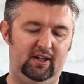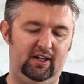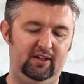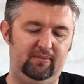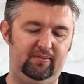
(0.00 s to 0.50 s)

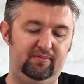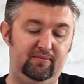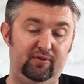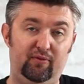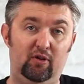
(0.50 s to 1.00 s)
uh,
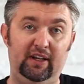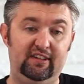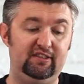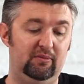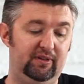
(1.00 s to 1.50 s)
performing
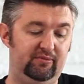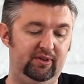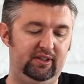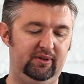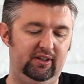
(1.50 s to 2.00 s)
soap. It's
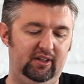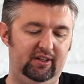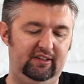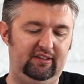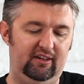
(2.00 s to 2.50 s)
really, really
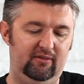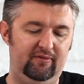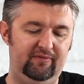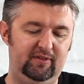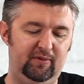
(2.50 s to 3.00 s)
good. So
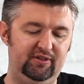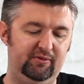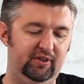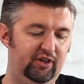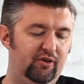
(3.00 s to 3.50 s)
it's supposed
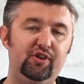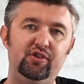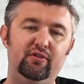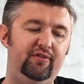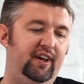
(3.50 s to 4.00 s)
to really
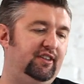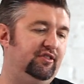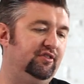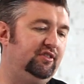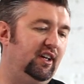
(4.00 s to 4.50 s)
nourish your face,
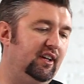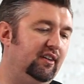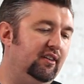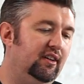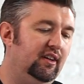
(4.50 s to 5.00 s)
your
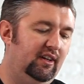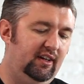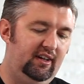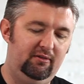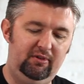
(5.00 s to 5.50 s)
skin,
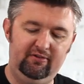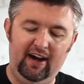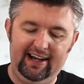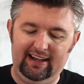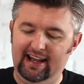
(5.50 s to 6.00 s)
and
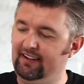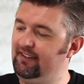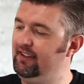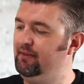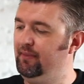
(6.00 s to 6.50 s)

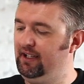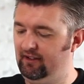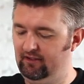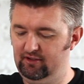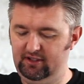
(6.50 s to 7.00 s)
revitalize it, make
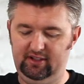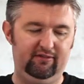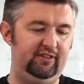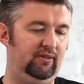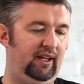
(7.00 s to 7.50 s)
it look and
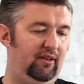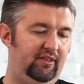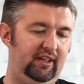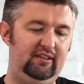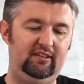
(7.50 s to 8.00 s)
feel
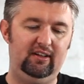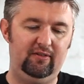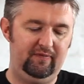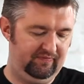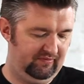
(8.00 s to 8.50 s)
healthy.
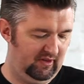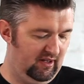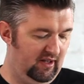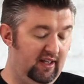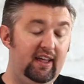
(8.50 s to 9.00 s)
So
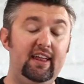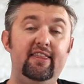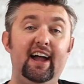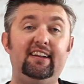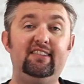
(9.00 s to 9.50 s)

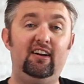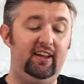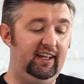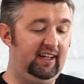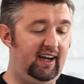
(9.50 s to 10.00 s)
that's all
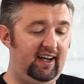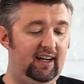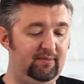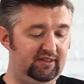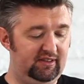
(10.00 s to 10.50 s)
I got.
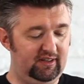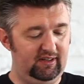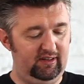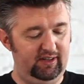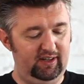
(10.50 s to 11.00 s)
I'm just
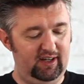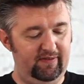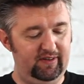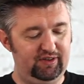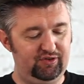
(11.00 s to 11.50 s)
gonna clean
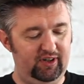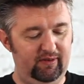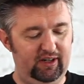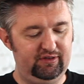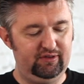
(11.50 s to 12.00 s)
off this straight
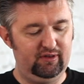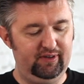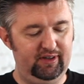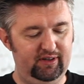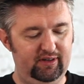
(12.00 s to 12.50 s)
razor over
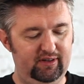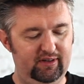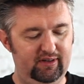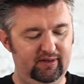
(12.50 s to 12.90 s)
here.